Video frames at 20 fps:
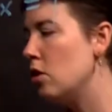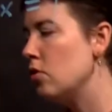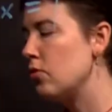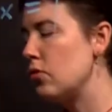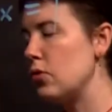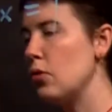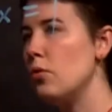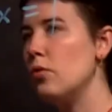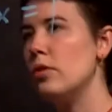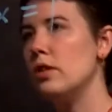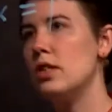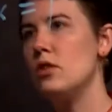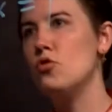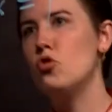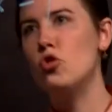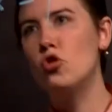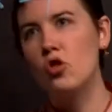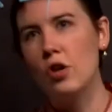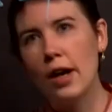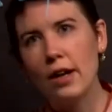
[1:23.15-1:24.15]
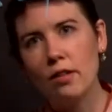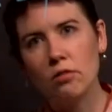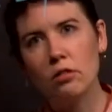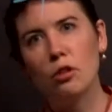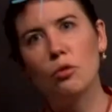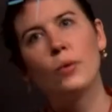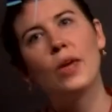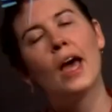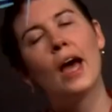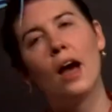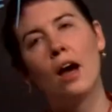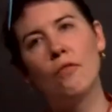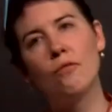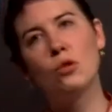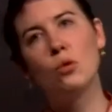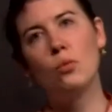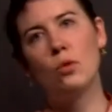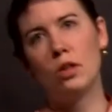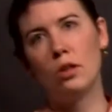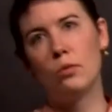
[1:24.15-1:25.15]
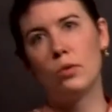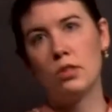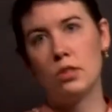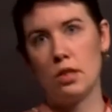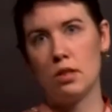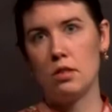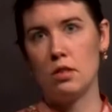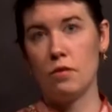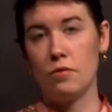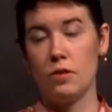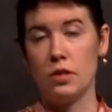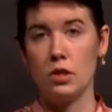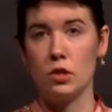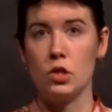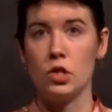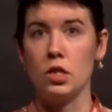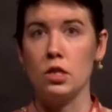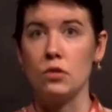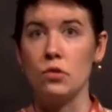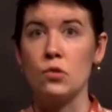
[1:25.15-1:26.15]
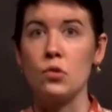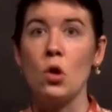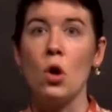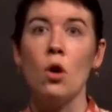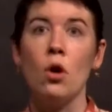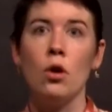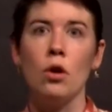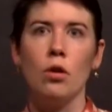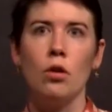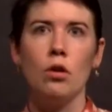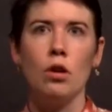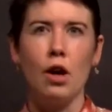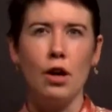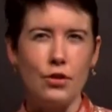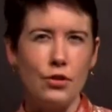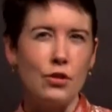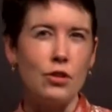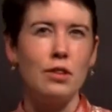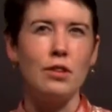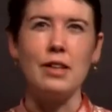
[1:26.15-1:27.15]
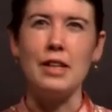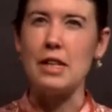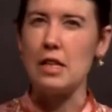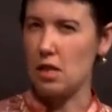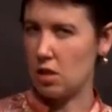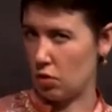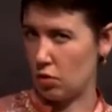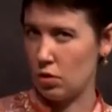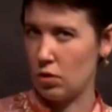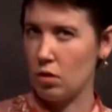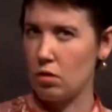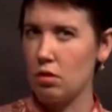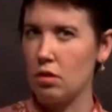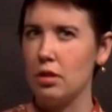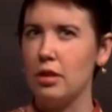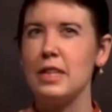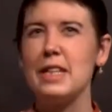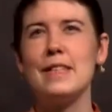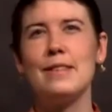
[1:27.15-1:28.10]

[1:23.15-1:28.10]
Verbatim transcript: So in general, we have to work with delta functions under an integral.